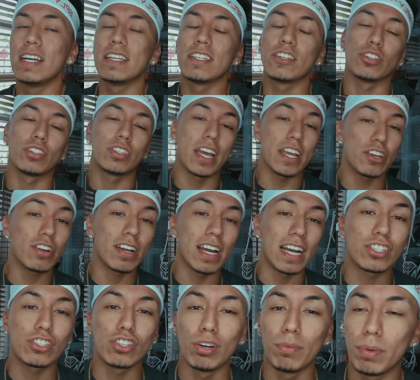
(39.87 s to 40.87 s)
So thank you
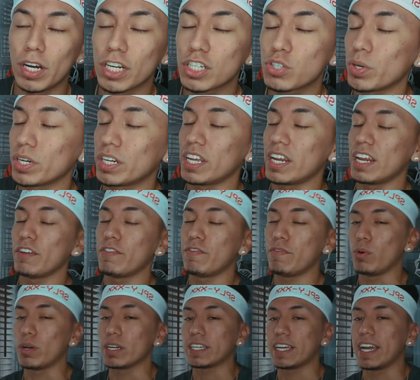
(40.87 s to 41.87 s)
guys so much. We did hit
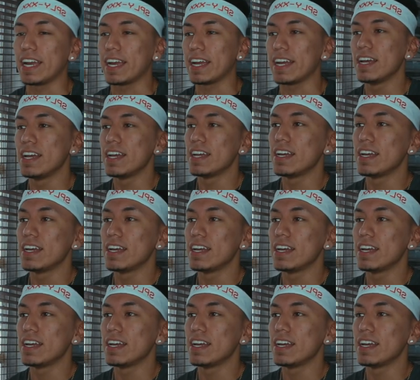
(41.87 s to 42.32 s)
1K.